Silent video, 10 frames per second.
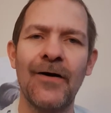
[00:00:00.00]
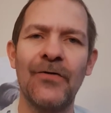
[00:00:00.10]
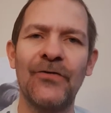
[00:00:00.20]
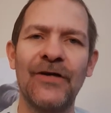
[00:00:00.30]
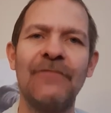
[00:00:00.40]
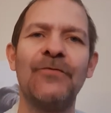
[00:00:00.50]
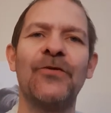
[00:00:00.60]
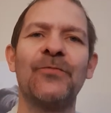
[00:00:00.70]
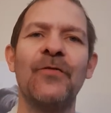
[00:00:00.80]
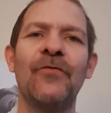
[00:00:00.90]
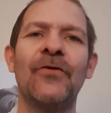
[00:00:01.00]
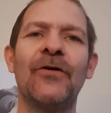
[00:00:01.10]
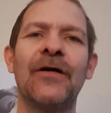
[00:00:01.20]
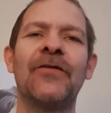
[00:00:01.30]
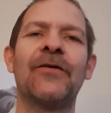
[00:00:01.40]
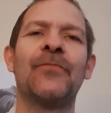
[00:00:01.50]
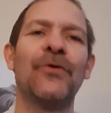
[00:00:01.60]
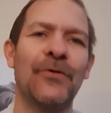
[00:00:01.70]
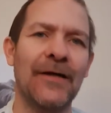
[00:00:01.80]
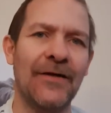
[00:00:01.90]
to give you a smoother
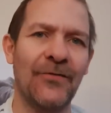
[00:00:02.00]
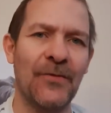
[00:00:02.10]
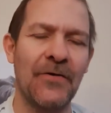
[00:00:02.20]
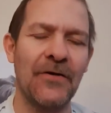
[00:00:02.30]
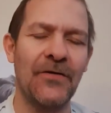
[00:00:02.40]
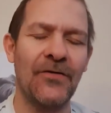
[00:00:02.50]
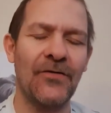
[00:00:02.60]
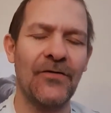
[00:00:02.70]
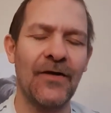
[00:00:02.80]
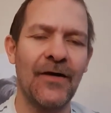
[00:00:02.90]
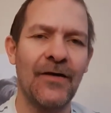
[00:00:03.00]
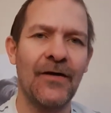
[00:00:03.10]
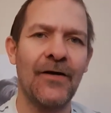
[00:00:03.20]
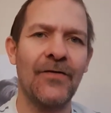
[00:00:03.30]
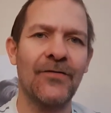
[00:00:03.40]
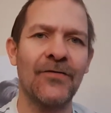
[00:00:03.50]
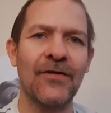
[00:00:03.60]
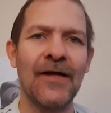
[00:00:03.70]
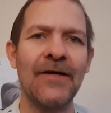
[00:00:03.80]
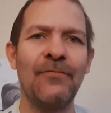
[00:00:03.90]
computing experience. So
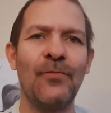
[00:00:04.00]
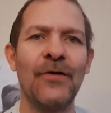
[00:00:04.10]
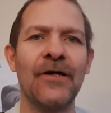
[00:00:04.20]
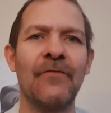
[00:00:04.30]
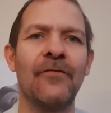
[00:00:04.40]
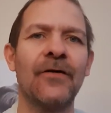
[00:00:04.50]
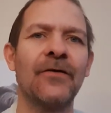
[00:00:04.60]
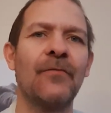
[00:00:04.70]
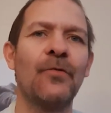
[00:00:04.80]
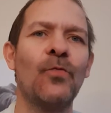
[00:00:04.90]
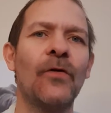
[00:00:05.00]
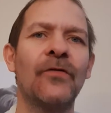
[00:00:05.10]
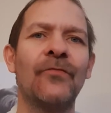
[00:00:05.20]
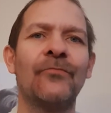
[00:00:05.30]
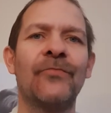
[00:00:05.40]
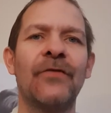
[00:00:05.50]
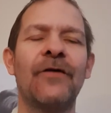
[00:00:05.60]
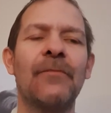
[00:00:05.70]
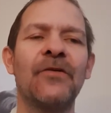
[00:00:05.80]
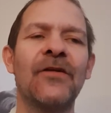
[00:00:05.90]
today we'll be covering number 1,
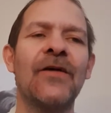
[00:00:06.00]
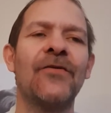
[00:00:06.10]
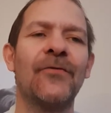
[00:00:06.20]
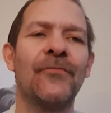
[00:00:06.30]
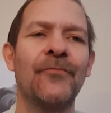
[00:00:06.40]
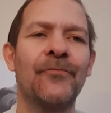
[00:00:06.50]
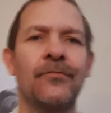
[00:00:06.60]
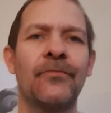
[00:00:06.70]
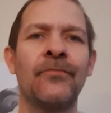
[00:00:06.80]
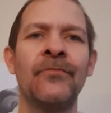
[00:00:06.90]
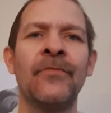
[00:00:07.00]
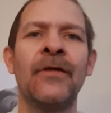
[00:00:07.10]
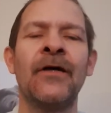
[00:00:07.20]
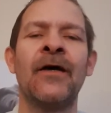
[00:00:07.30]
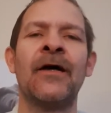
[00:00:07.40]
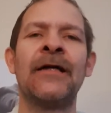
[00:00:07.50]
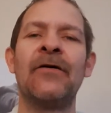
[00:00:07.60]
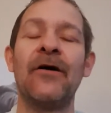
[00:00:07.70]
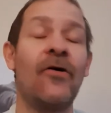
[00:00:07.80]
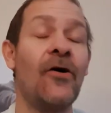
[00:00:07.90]
defragmentation.
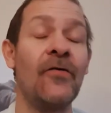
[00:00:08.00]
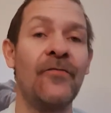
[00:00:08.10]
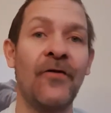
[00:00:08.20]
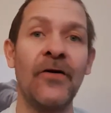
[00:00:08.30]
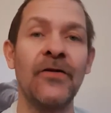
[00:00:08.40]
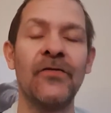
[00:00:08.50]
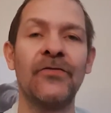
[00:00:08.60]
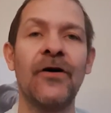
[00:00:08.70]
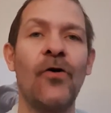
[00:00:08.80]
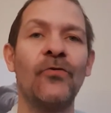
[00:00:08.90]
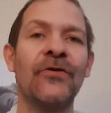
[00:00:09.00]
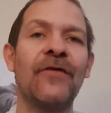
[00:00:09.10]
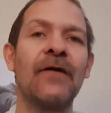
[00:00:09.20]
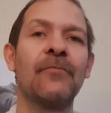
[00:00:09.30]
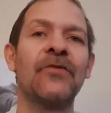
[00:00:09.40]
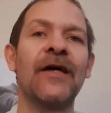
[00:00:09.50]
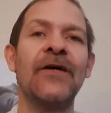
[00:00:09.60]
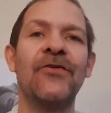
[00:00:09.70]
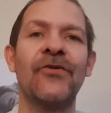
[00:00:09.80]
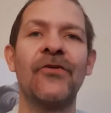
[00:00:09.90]
Now, I find that the whole
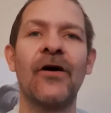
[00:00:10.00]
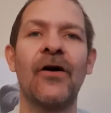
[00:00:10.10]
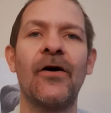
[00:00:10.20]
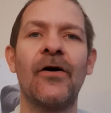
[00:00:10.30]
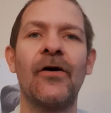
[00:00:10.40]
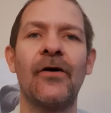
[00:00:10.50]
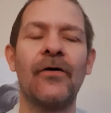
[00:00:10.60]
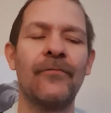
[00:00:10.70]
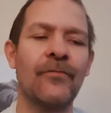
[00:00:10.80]
defragmentation